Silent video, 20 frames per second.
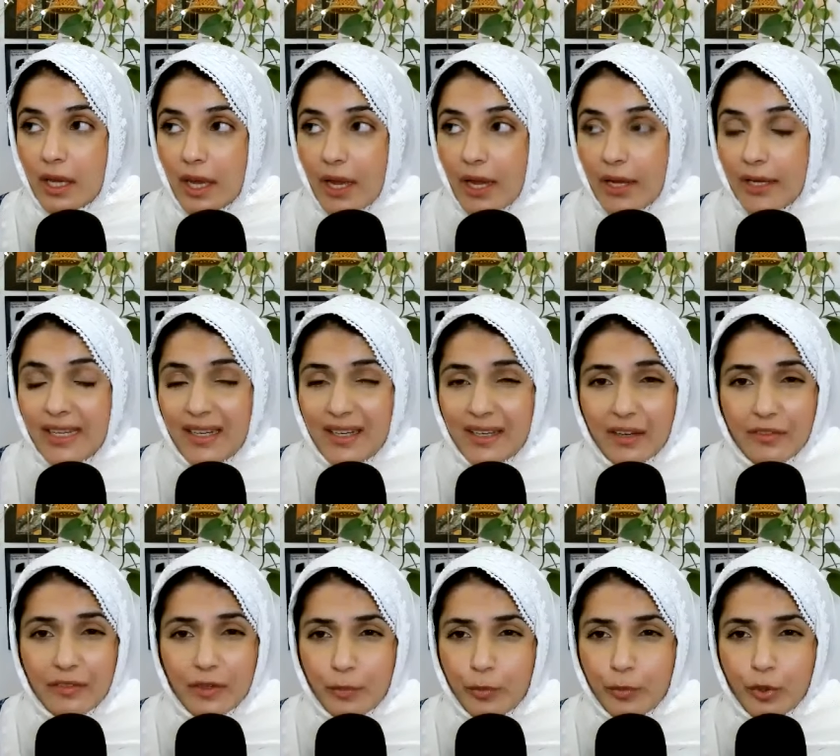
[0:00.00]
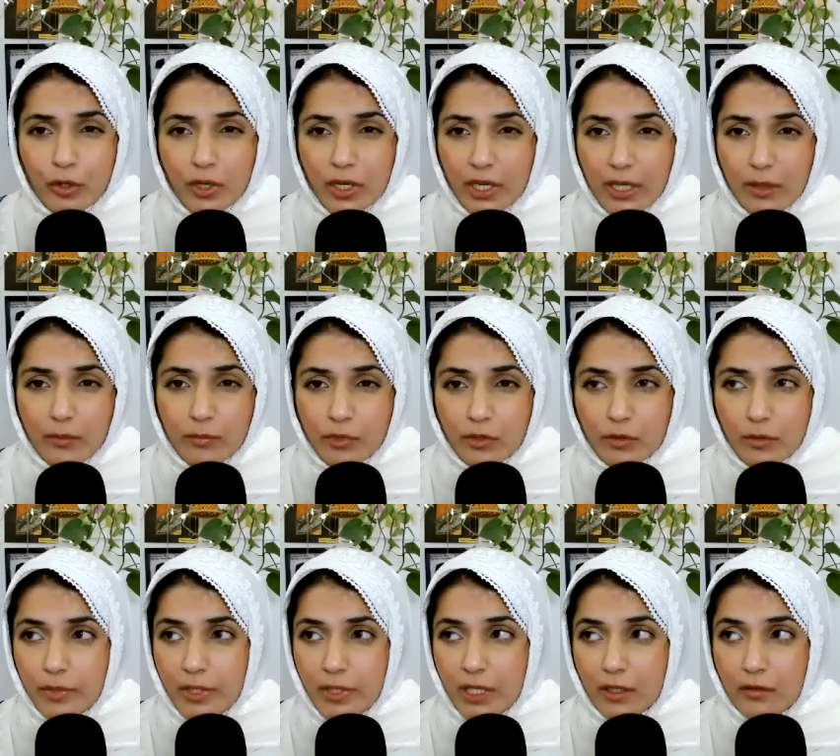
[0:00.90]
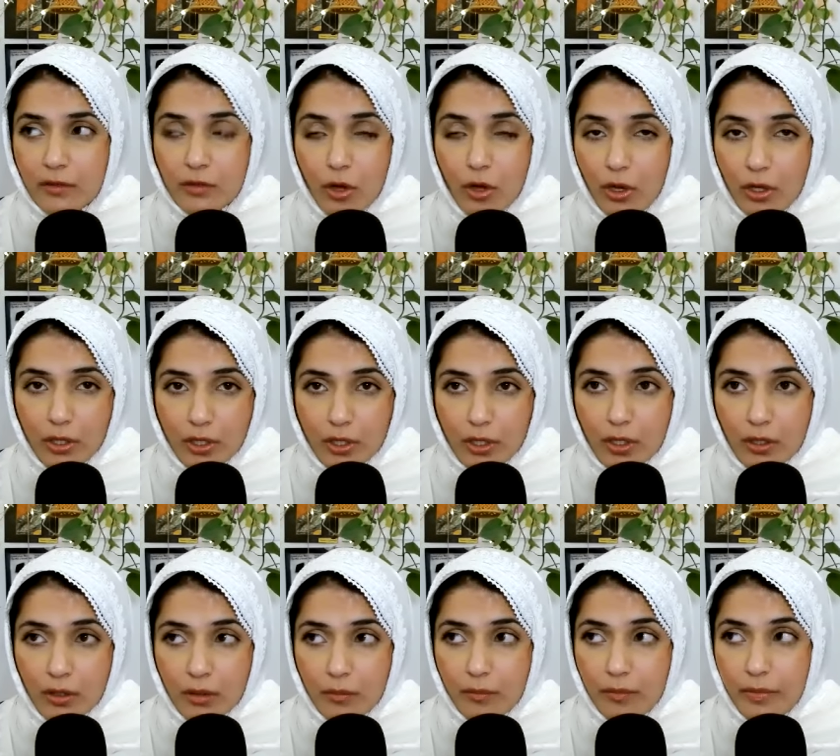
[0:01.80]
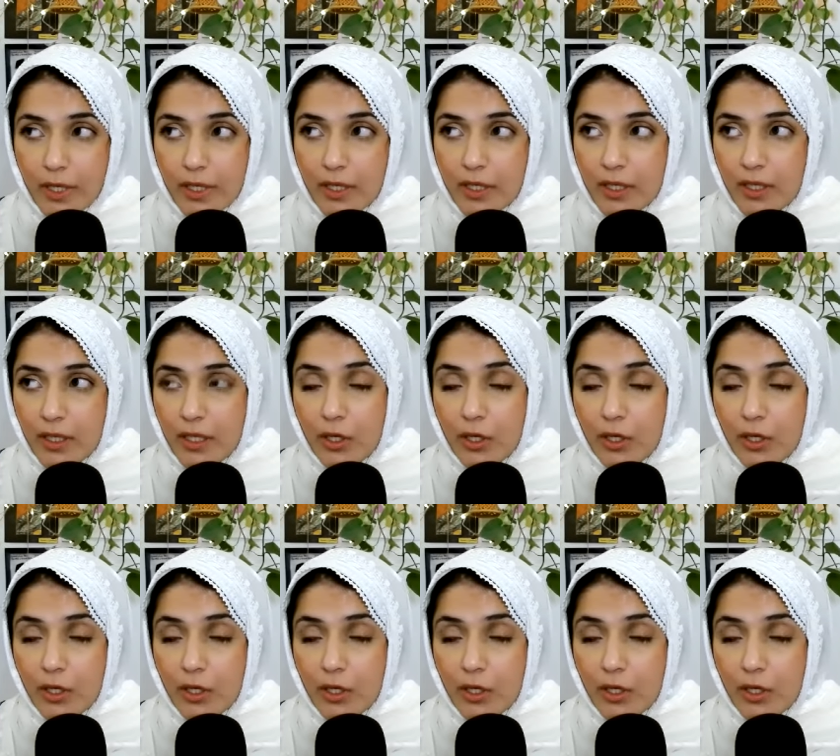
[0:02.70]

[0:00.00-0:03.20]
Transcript: And he never proclaimed to be a scholar, but